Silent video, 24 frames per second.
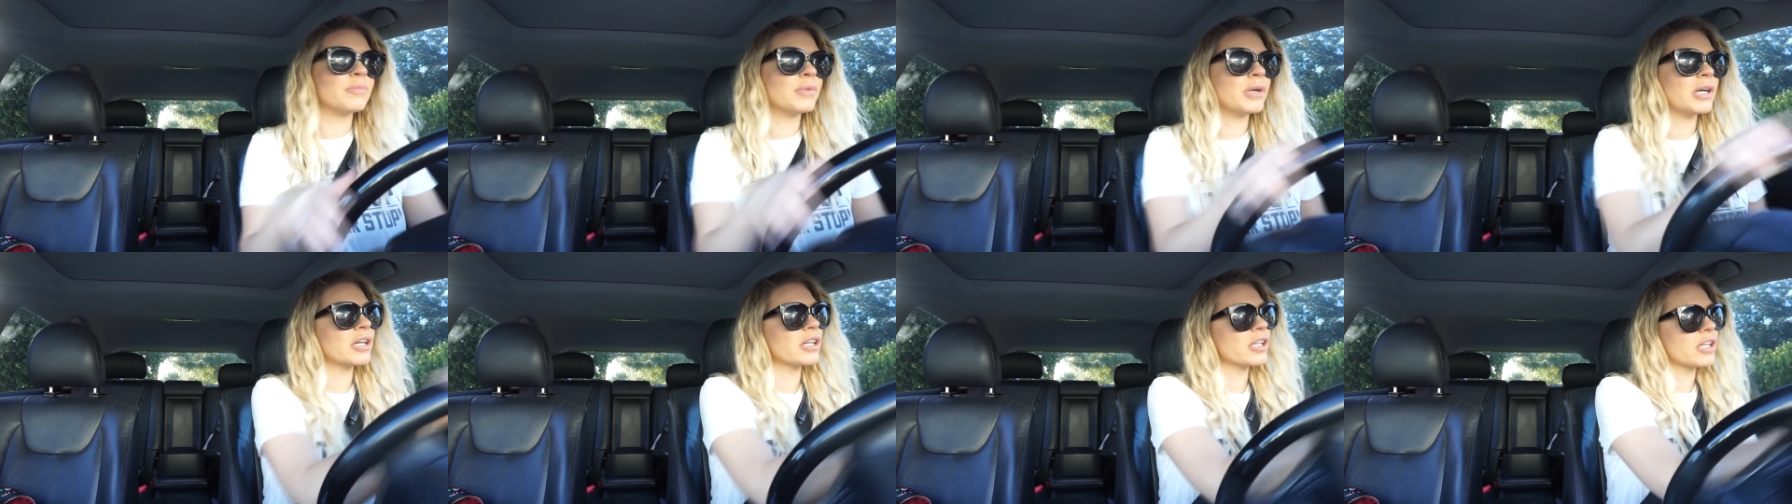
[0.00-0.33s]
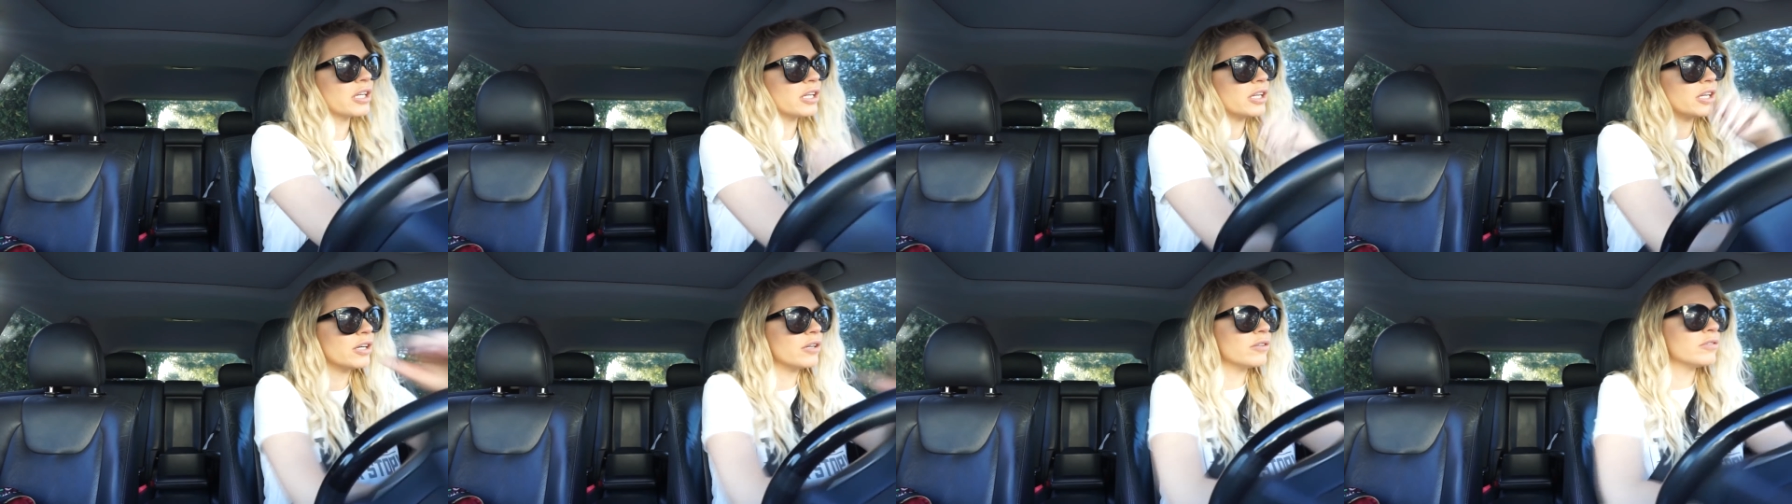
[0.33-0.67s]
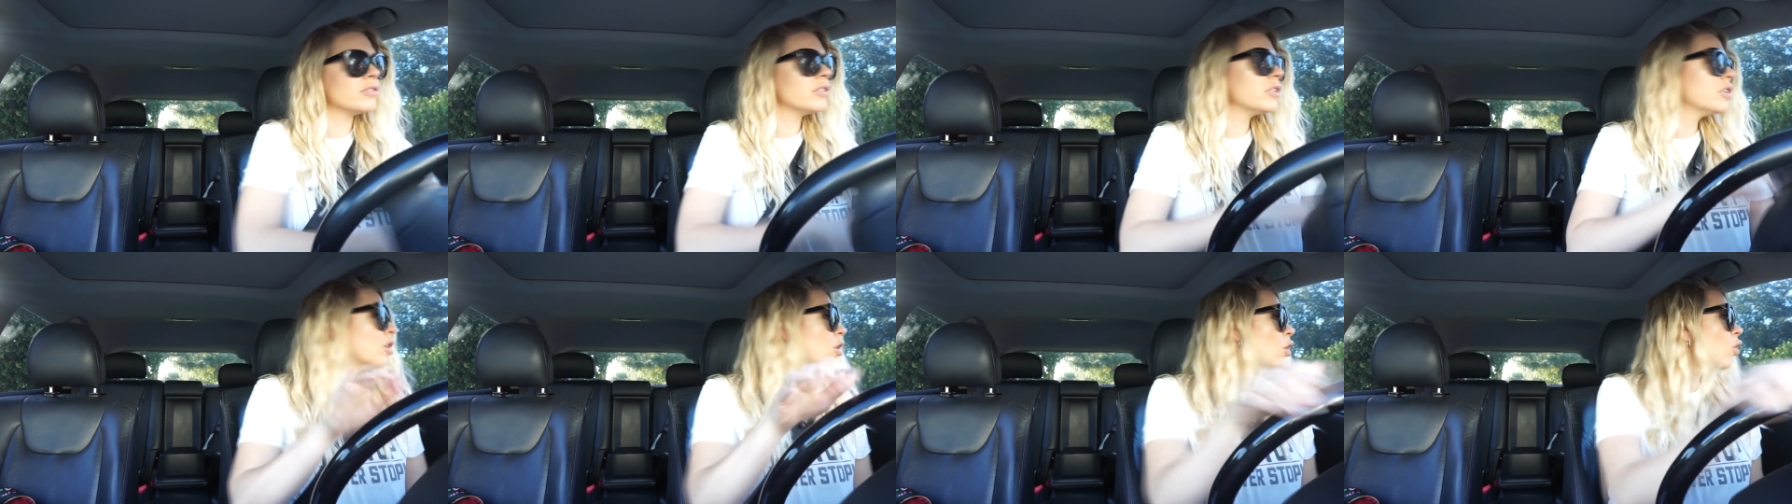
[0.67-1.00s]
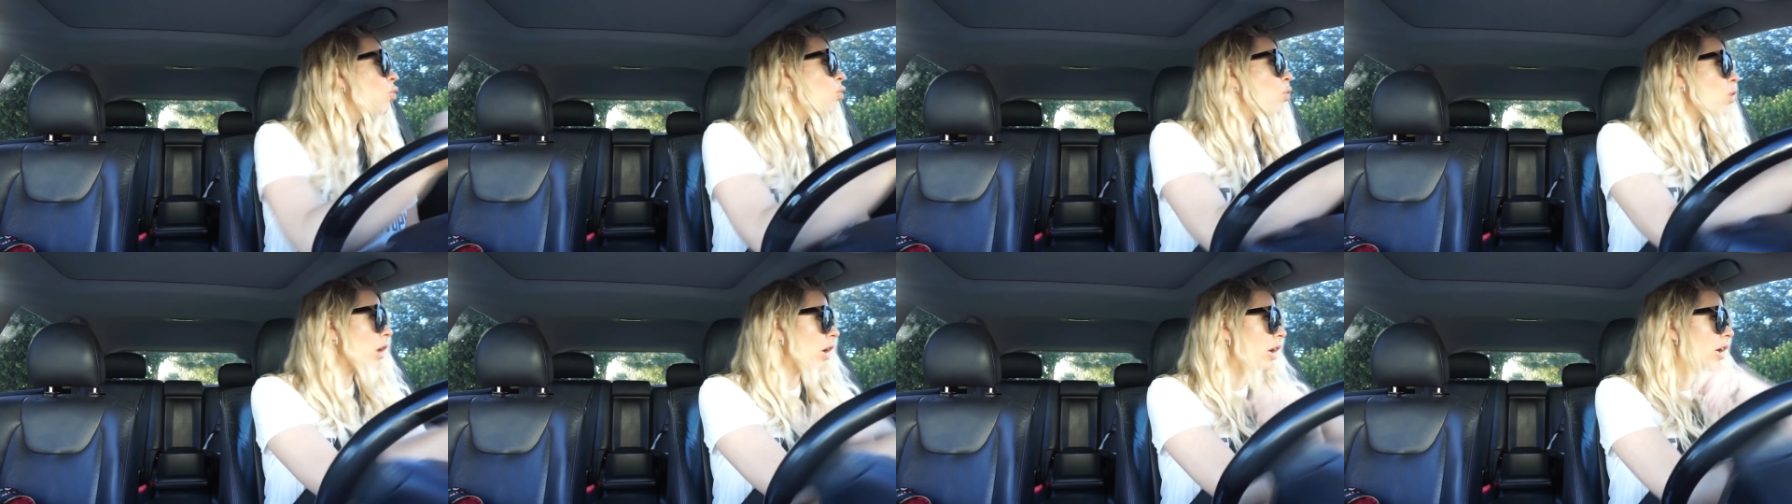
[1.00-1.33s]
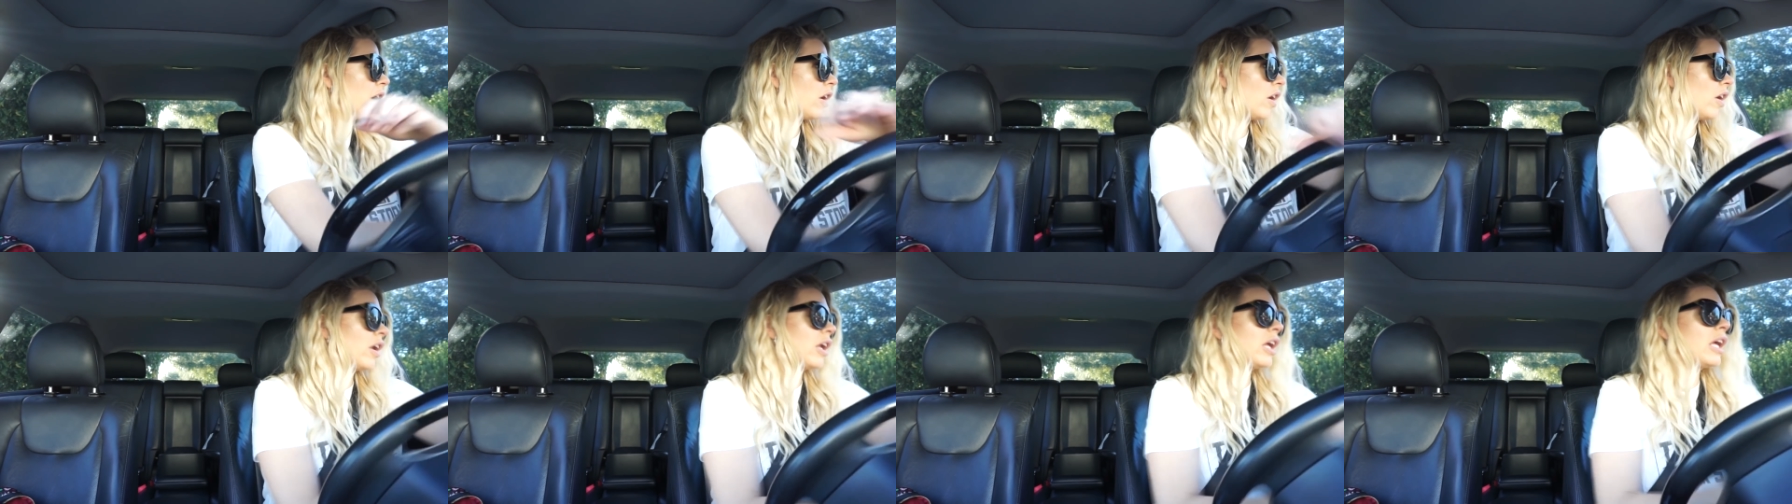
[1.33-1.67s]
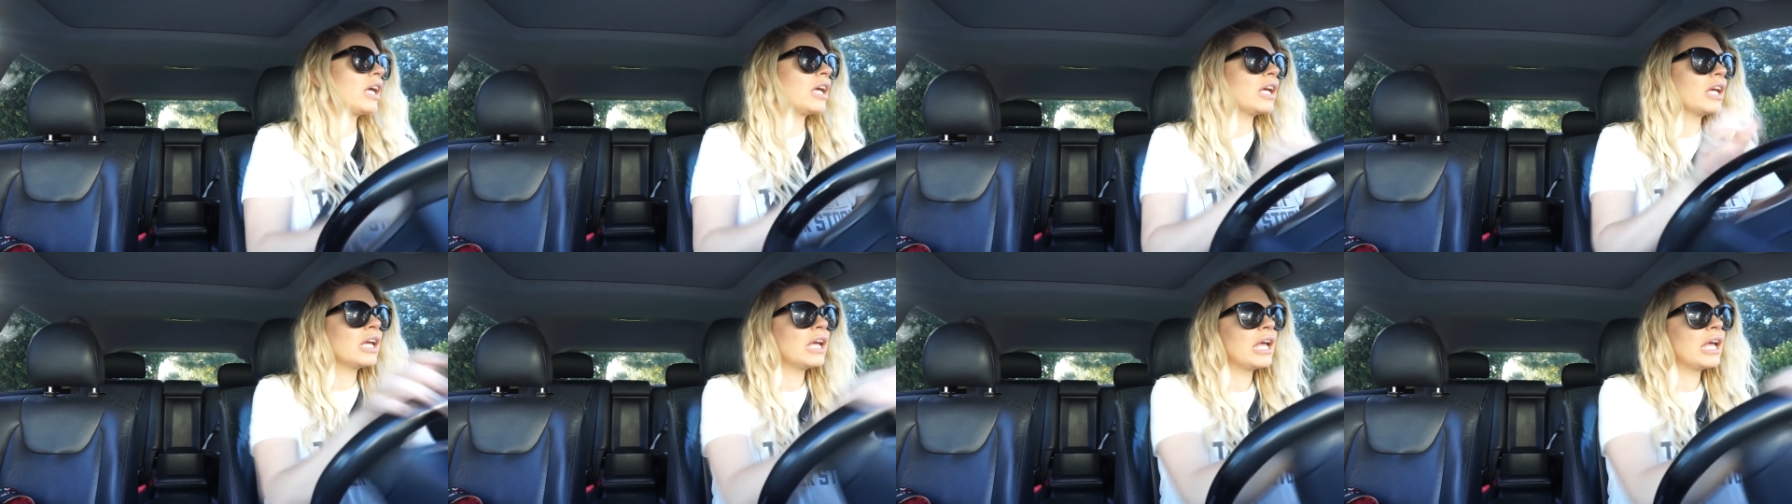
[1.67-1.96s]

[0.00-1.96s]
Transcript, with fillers: but you know, working on it,